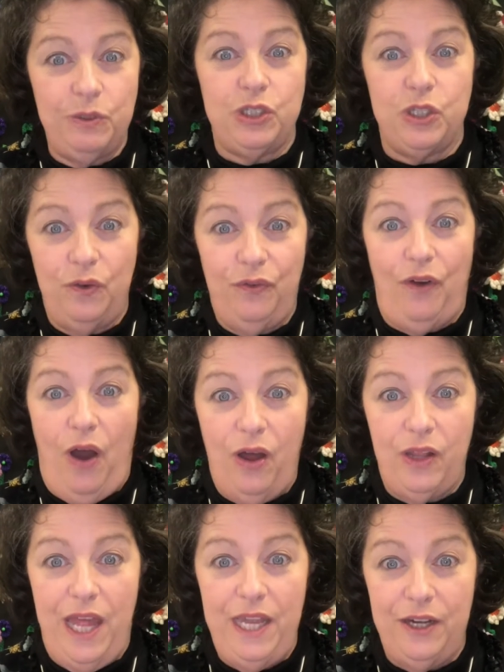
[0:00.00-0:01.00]
what you
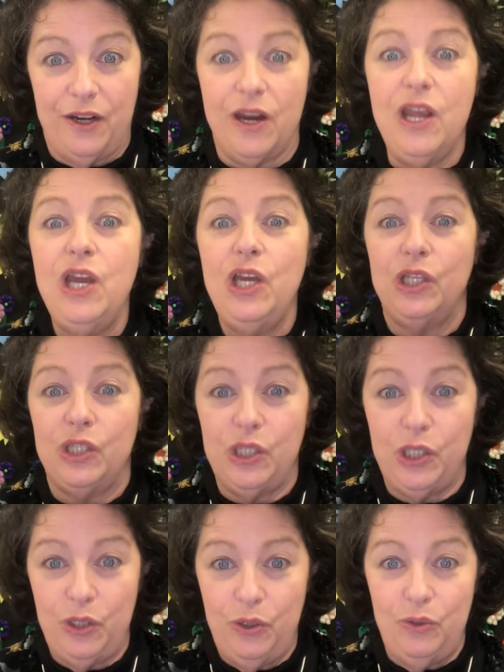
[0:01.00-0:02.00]
fall under.
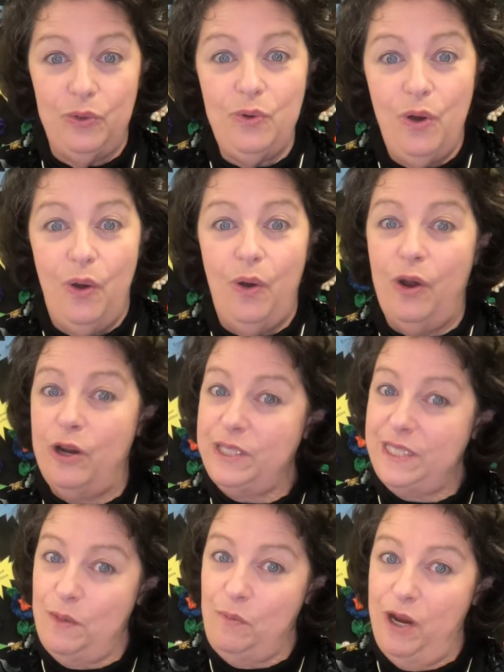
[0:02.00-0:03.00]
You are
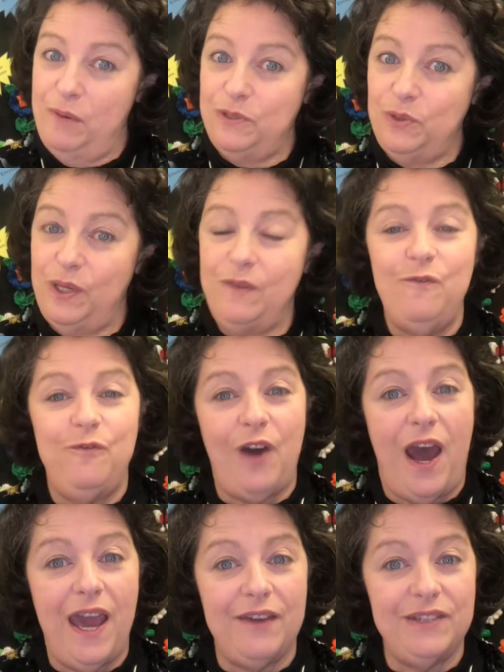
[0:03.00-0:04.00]
somewhere between
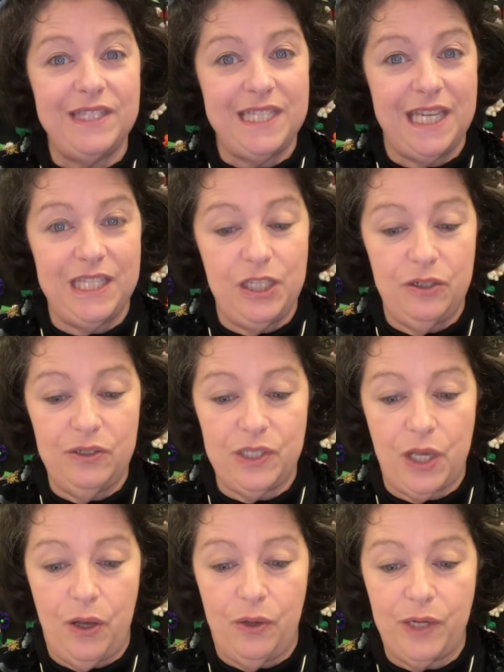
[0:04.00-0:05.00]
5 and 10 years
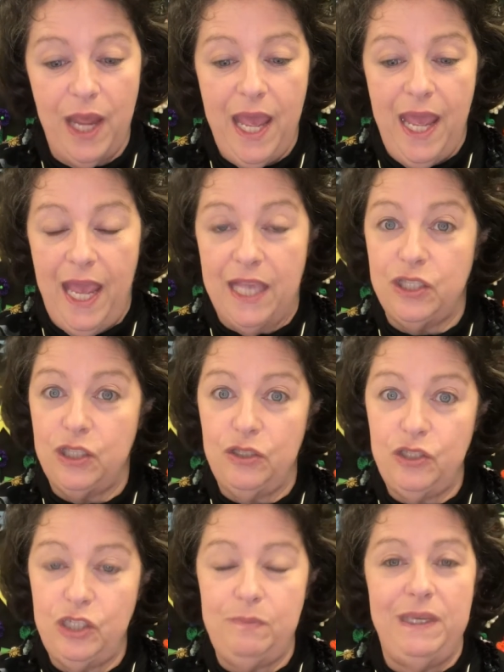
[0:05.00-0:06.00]
old, and
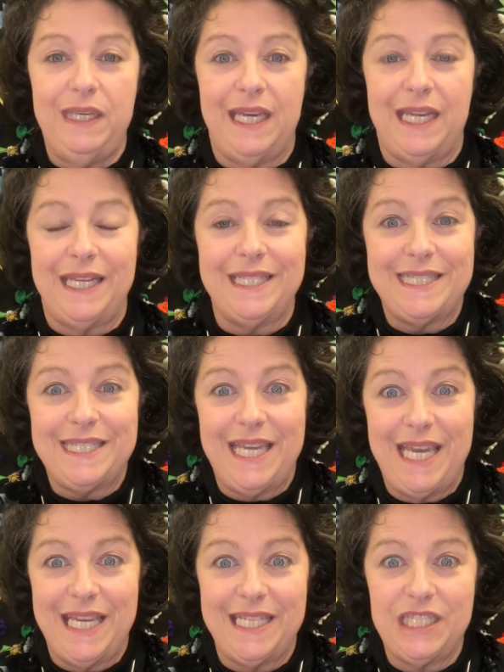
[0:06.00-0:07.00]
you should be getting
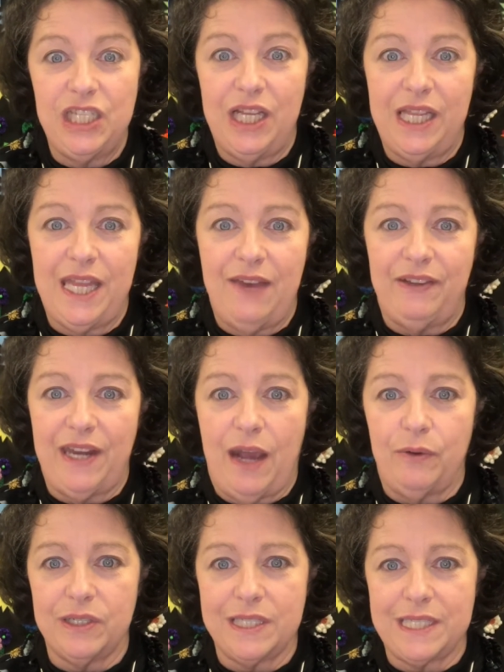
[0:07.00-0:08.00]
10 to 11
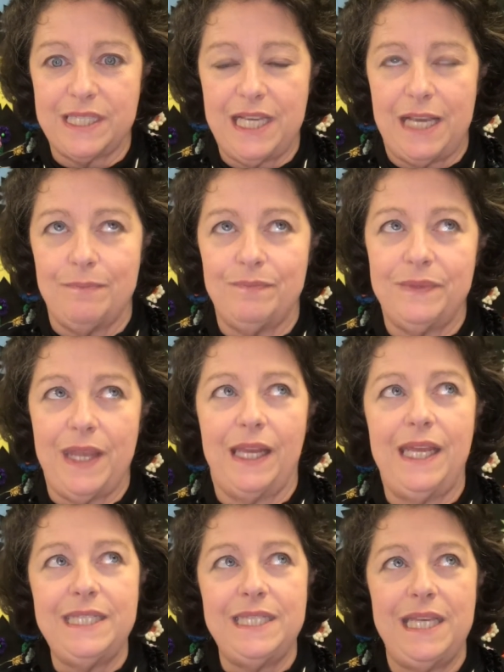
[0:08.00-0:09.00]
hours sleep. Now,
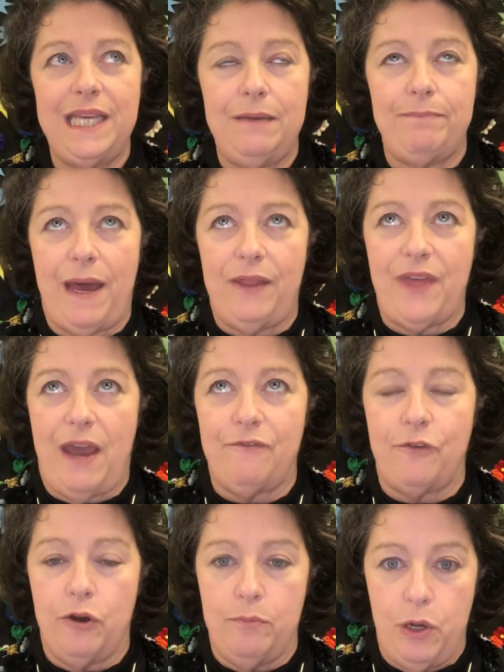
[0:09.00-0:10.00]
let's think about
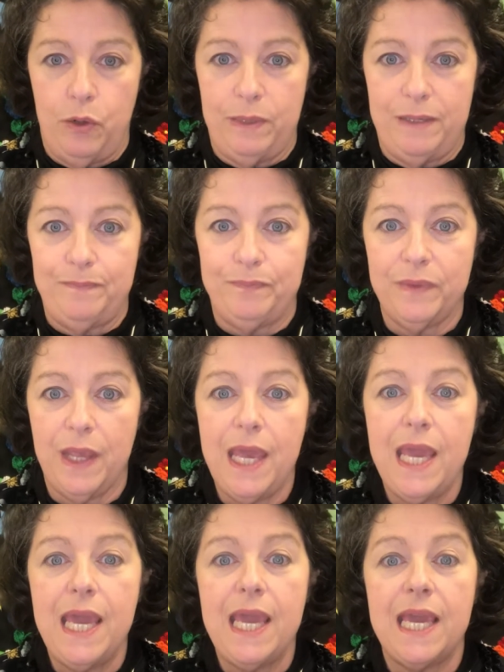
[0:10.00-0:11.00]
that for a moment.
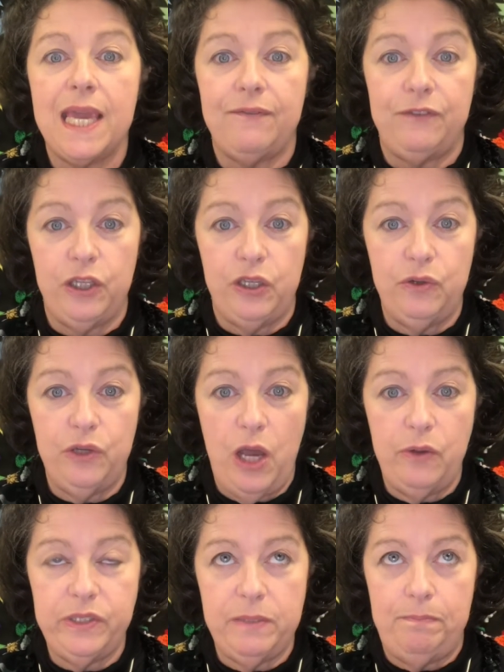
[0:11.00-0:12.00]
If you
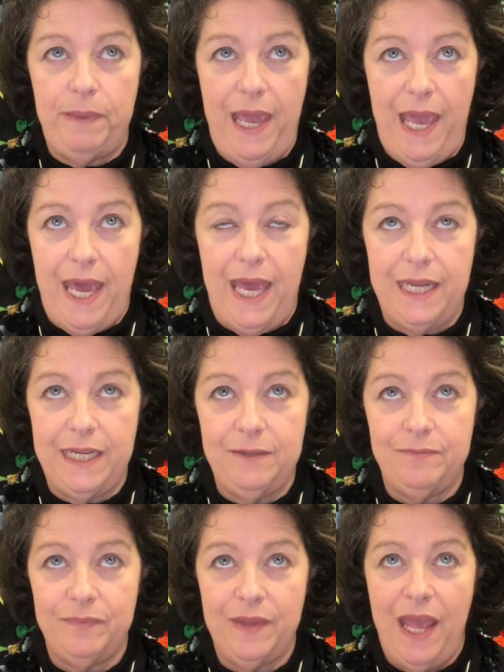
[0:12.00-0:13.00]
go to bed
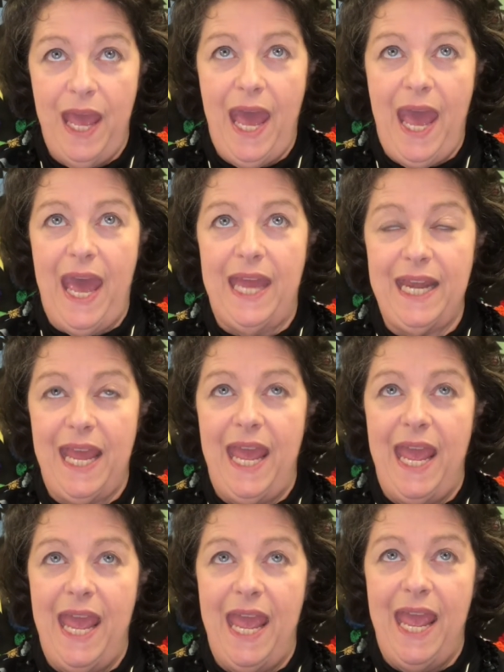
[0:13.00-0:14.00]
at
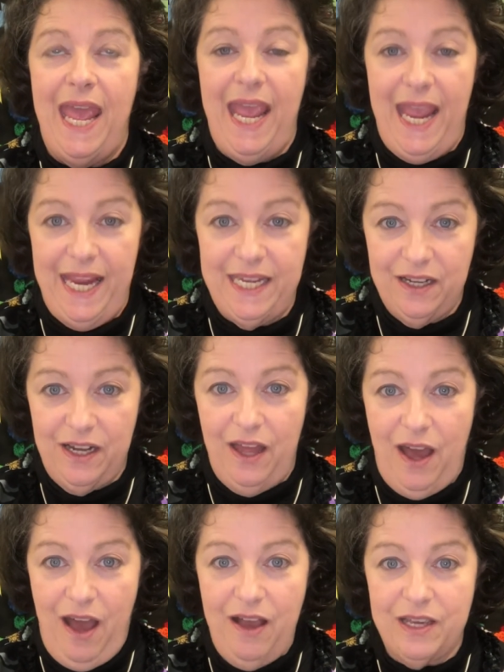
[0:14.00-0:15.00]
8
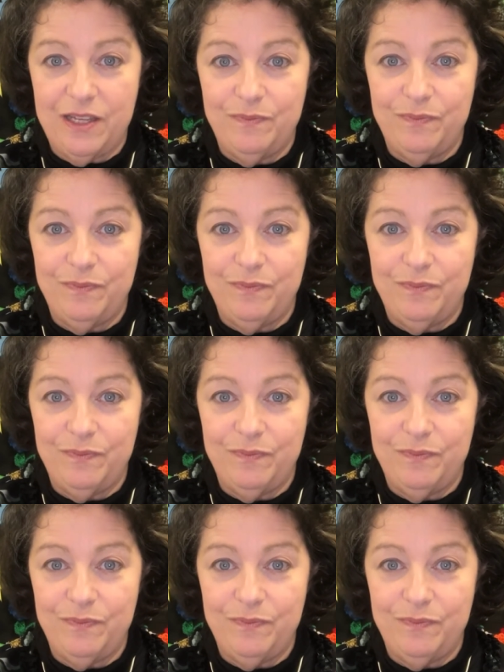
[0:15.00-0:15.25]
o'clock,